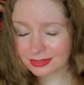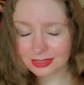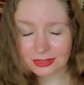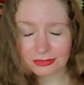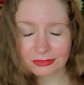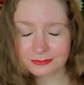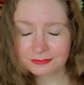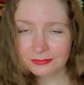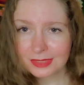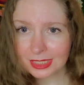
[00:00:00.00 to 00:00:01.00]
So
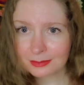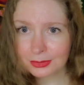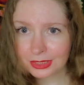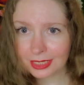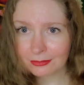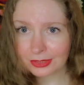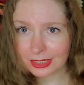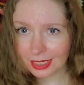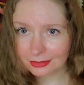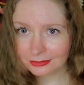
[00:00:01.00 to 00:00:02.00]
I put that one
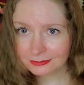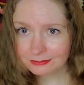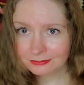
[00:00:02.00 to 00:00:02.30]
down.